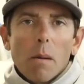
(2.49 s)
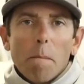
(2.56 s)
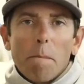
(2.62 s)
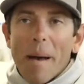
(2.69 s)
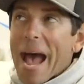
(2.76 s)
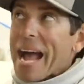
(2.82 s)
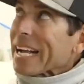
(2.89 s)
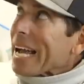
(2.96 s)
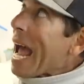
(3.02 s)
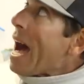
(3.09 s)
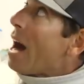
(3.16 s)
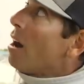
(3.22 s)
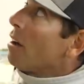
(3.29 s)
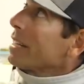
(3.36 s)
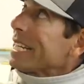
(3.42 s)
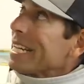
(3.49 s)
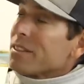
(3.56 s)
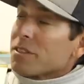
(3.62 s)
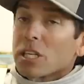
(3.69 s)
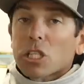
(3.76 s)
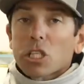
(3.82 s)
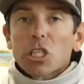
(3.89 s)
back out
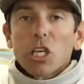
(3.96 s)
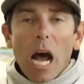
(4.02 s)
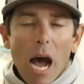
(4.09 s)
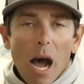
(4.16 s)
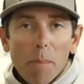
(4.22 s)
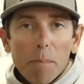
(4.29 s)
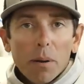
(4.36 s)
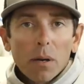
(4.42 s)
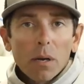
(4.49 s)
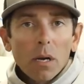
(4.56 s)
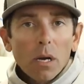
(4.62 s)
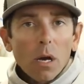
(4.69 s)
in the shop